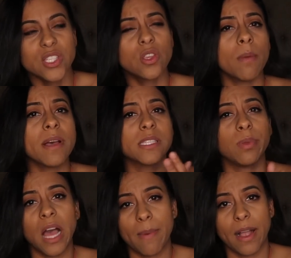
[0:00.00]
to get my
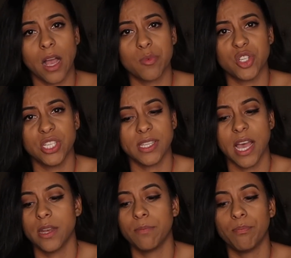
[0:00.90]
supply back up, she
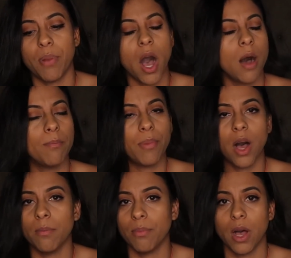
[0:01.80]
said,
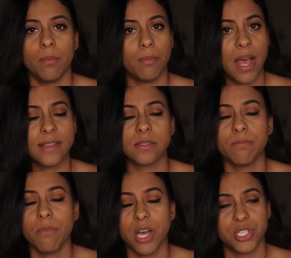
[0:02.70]
pump as
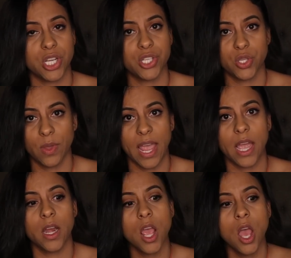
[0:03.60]
much as you
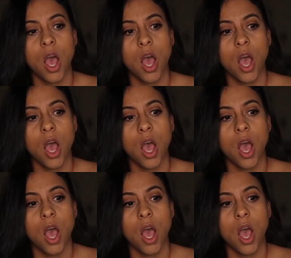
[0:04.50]
can.